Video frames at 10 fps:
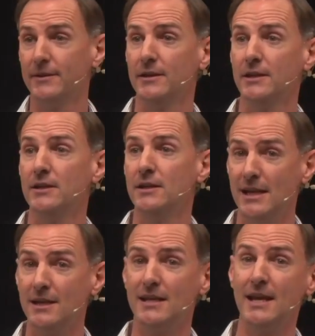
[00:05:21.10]
in
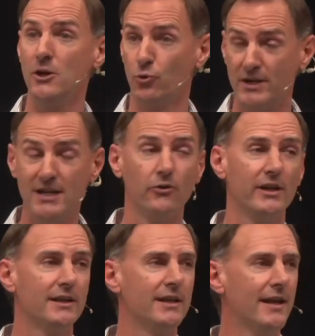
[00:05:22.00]
Engedi or near
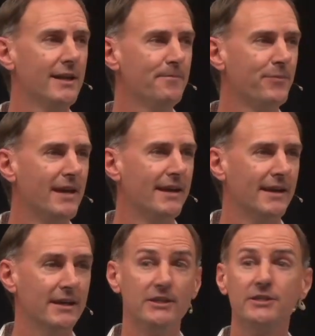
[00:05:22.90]
Engedi
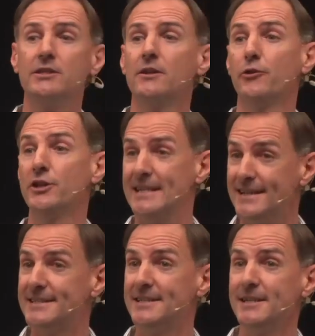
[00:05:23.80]
is the
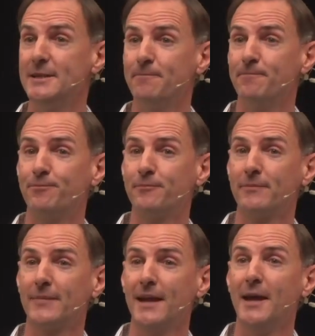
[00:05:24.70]
Dead Sea.
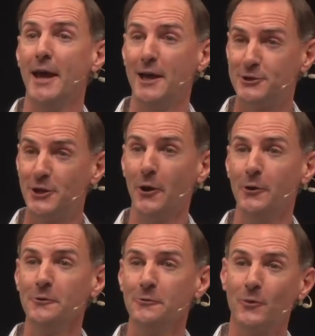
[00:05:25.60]
And
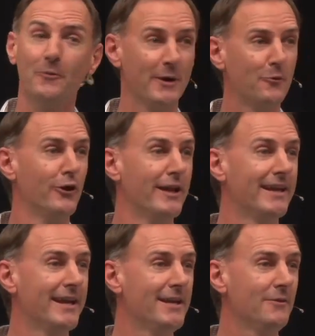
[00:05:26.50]
so when we were in
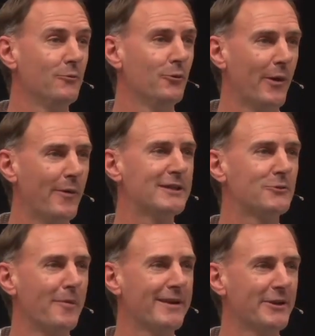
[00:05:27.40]
Engedi, we went
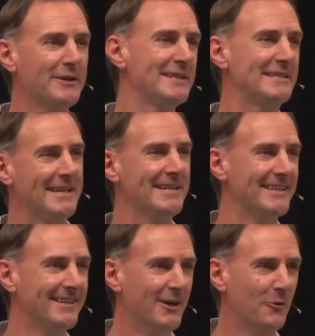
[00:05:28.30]
swimming in the Dead Sea,
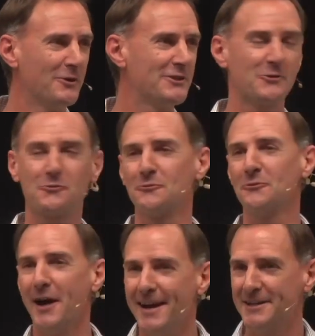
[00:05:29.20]
which is a
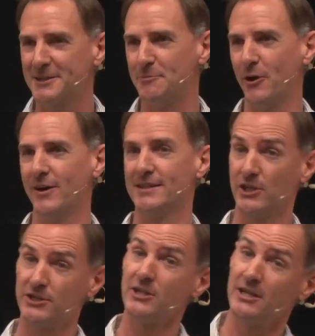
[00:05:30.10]
great experience.
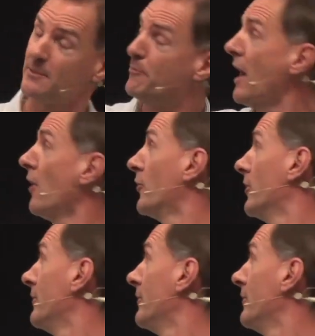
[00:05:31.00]
There's a